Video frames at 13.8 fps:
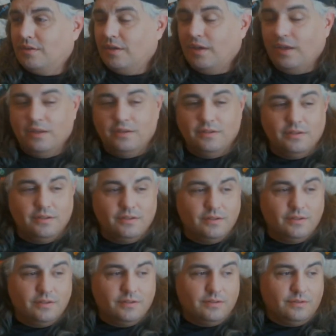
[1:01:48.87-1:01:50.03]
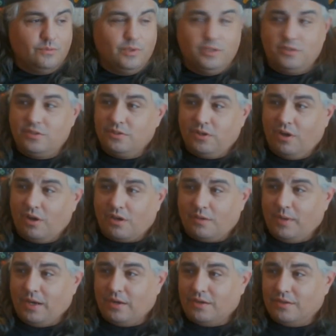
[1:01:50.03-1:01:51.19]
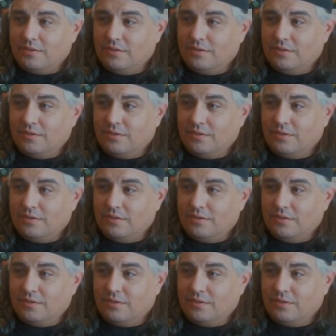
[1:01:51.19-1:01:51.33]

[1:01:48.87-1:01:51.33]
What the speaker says: and we still talk about it